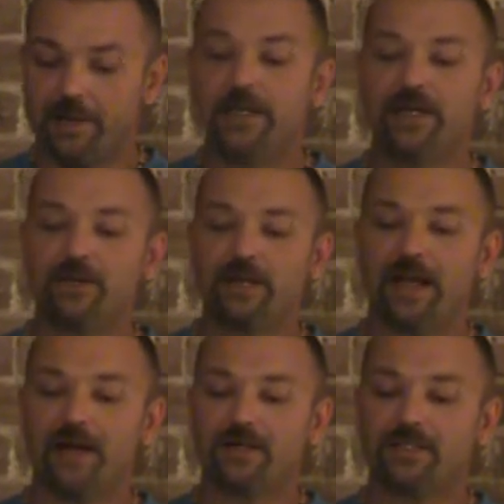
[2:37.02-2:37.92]
Hearing
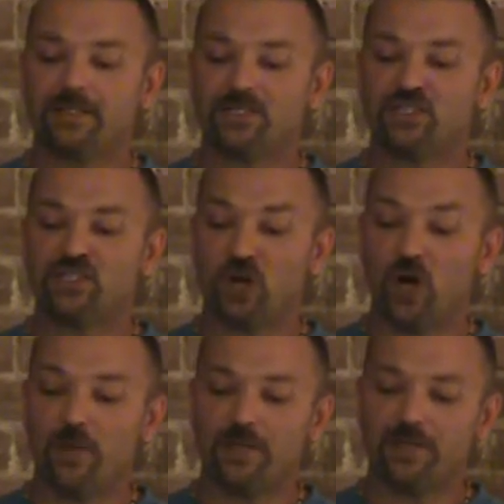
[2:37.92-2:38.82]
Alex's
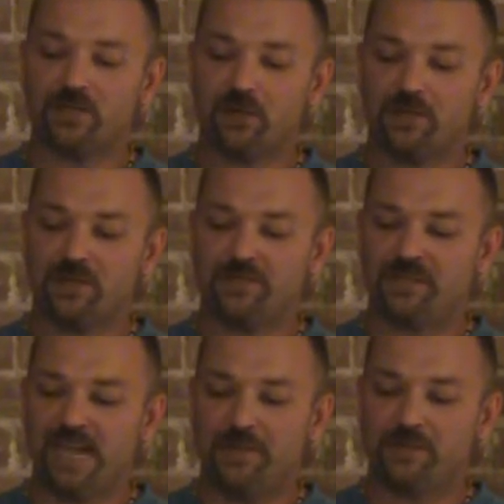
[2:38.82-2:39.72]
charming description of the
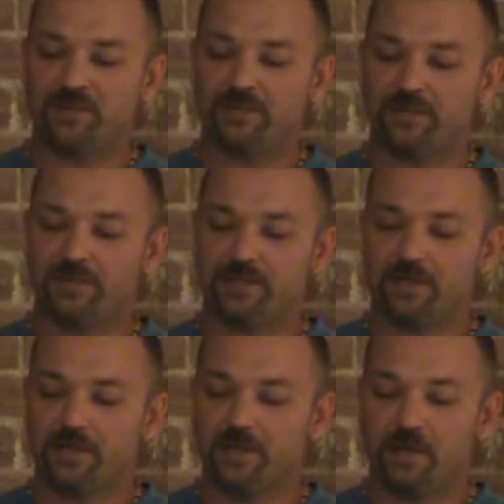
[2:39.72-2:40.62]
nameless village,
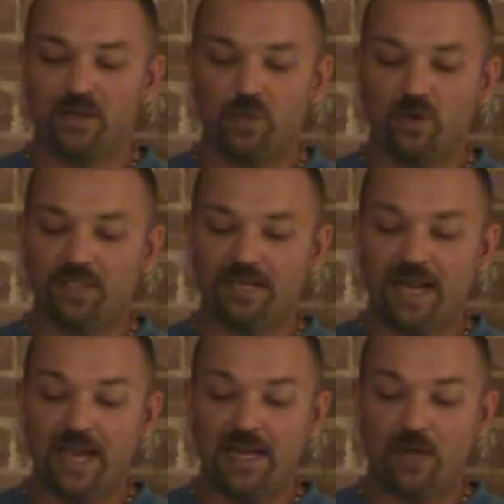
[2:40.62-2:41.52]
there wasn't
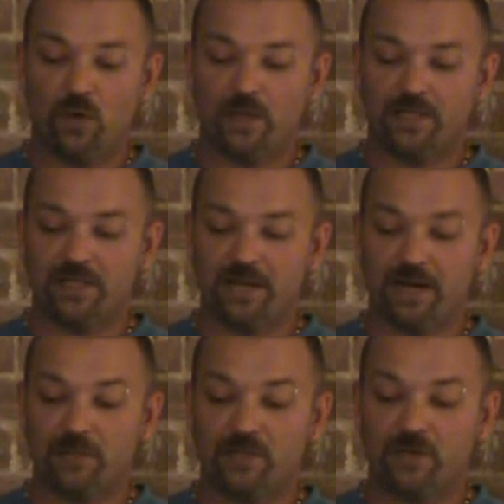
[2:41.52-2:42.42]
any question that I
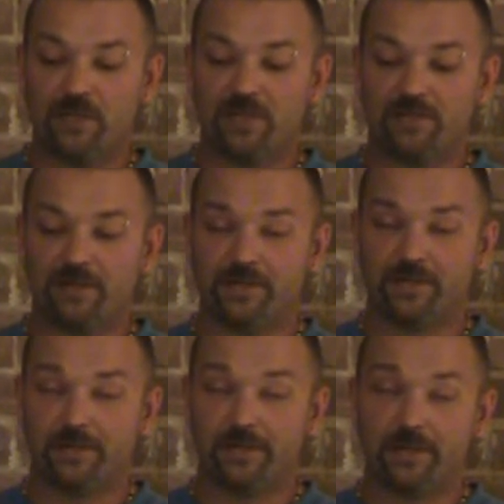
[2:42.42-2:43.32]
would join the adventure.